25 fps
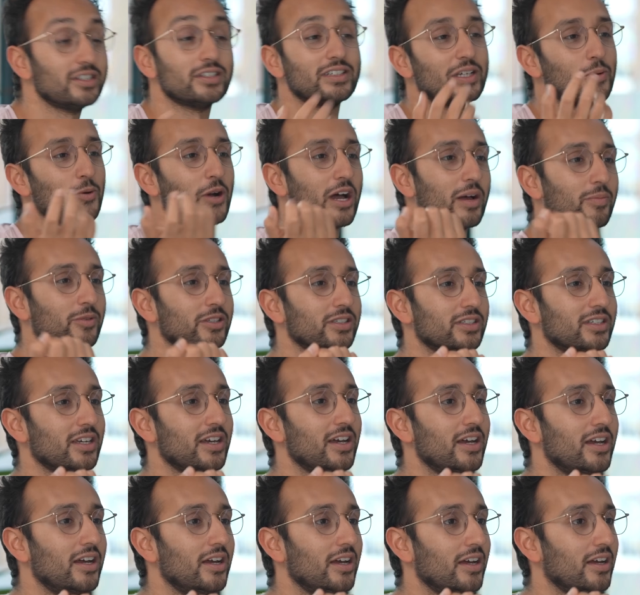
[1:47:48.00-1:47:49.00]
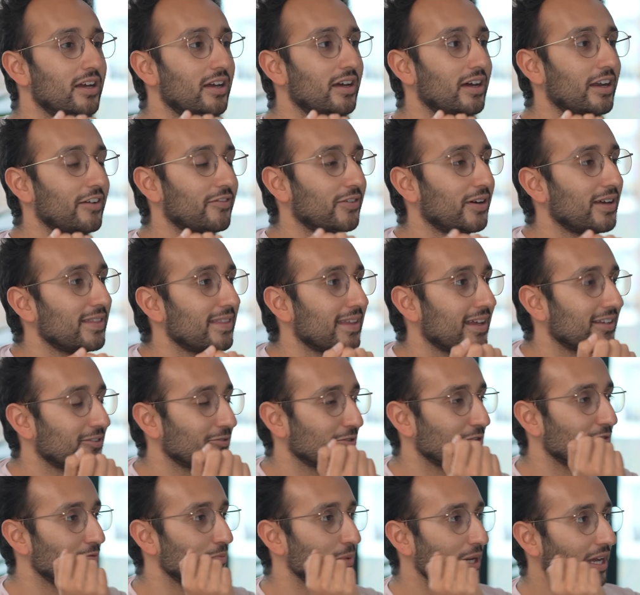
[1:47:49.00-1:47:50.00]
to see what happens. And I find that
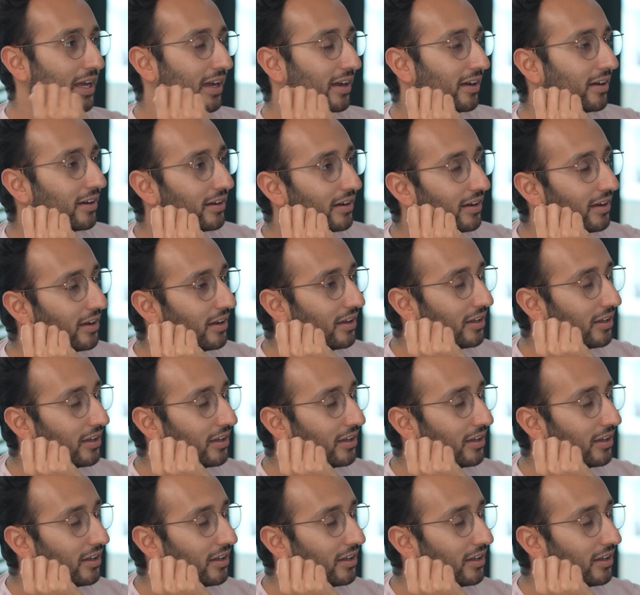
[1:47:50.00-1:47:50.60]
sort of being